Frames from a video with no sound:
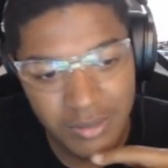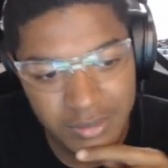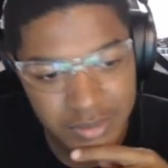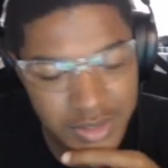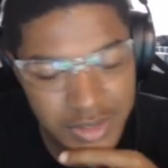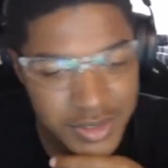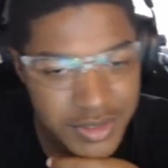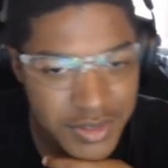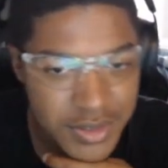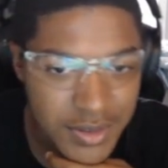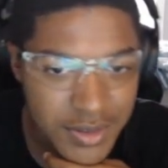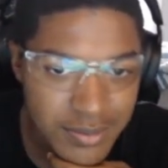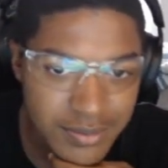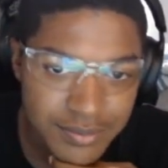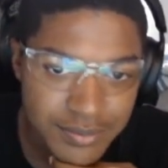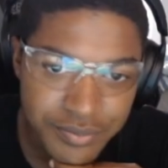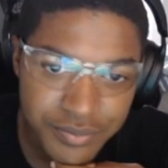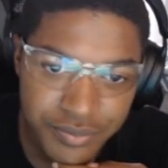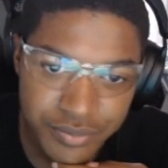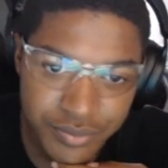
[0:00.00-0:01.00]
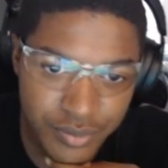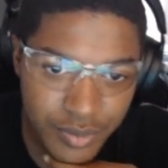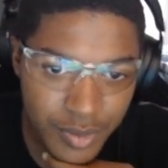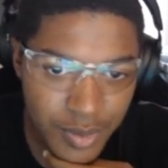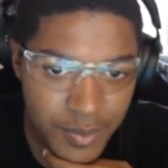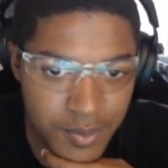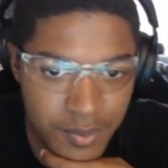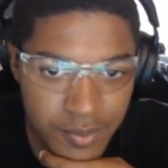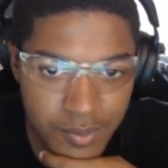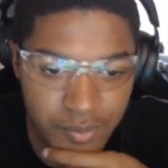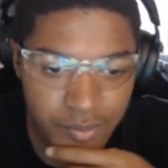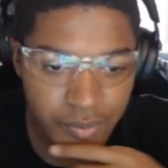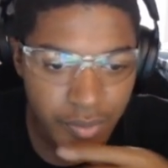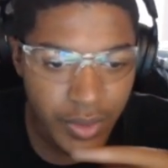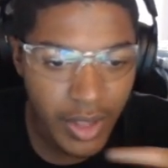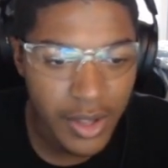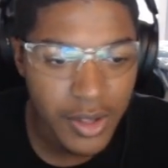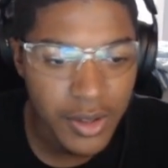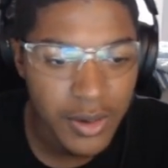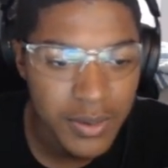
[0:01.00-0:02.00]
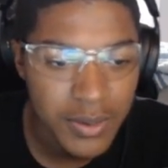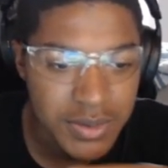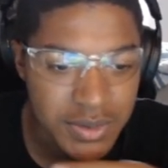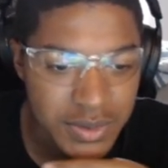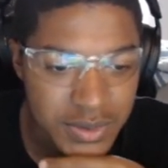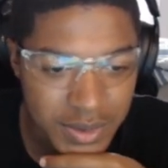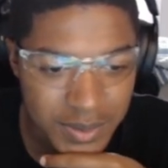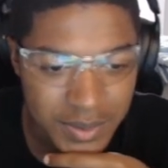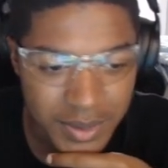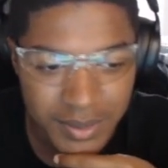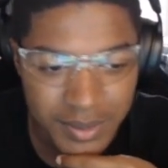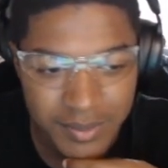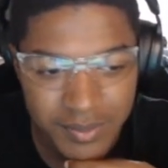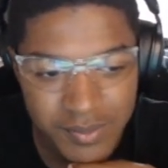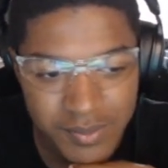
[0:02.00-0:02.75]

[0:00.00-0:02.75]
DC. I could always do something.